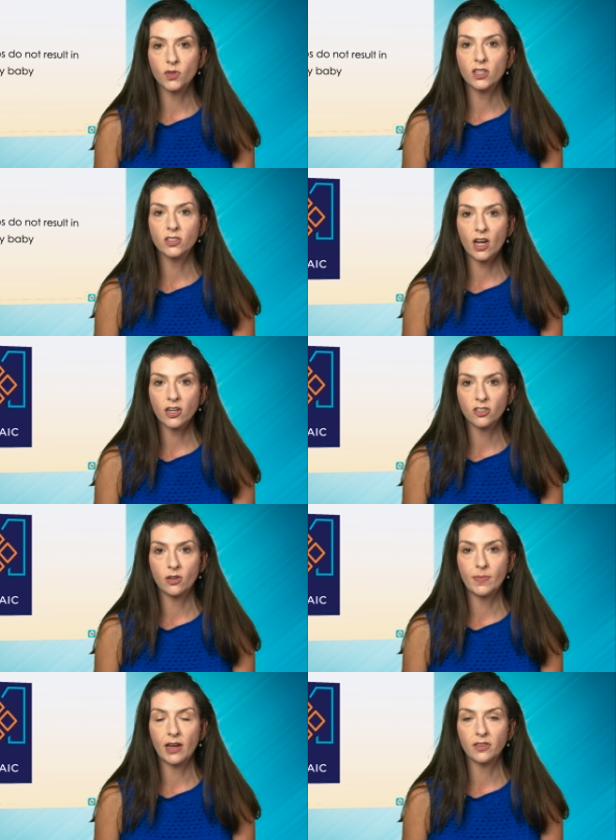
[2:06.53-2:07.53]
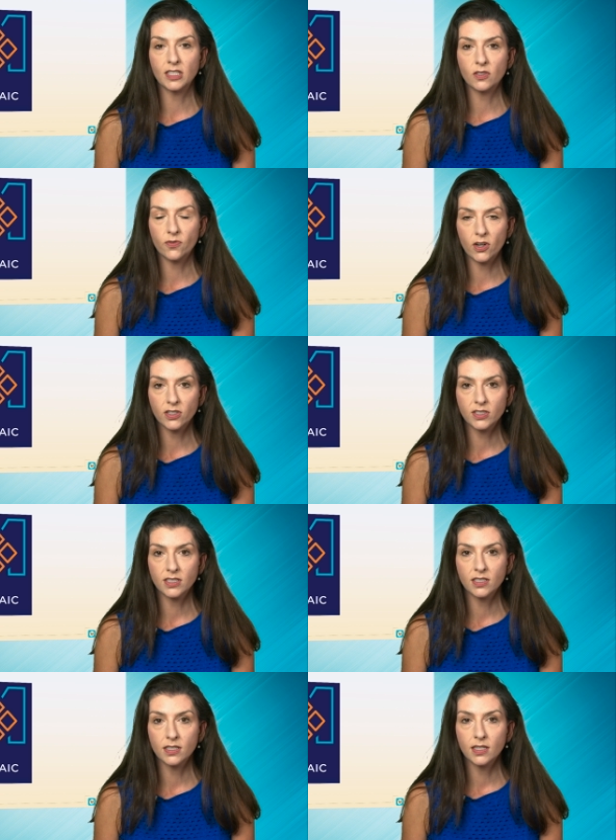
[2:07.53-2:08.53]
with your doctor about this first.